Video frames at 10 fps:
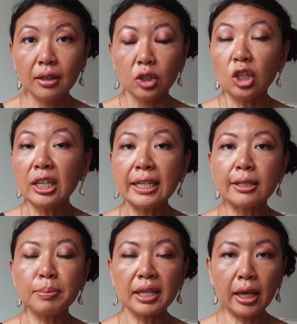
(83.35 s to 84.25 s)
You need to
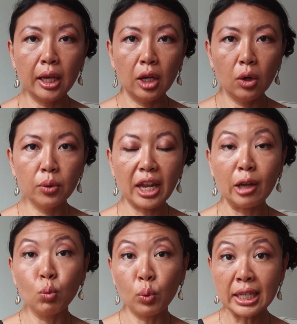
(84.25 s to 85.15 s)
be held
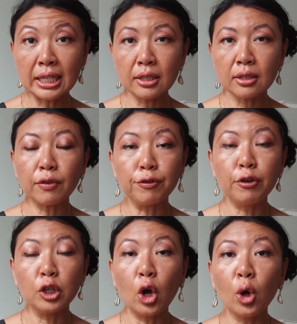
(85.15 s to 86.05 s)
and witnessed for
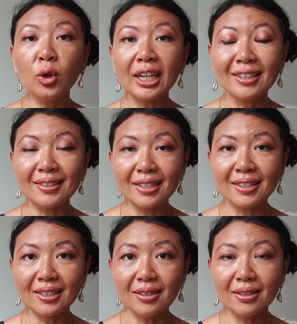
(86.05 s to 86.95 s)
your own
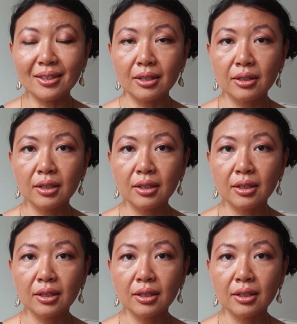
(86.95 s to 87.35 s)
existence.